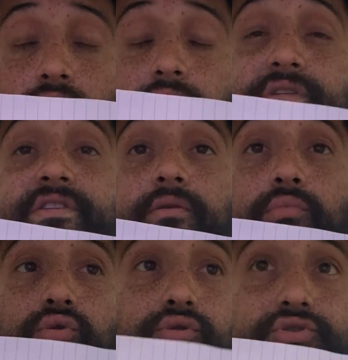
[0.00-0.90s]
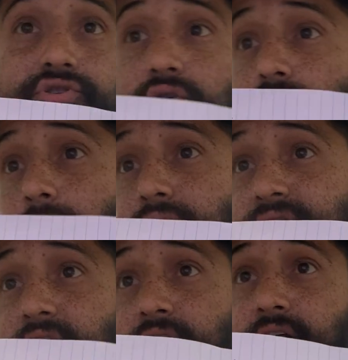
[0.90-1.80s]
symbols are
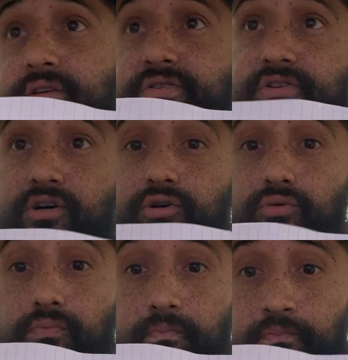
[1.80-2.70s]
represented as so.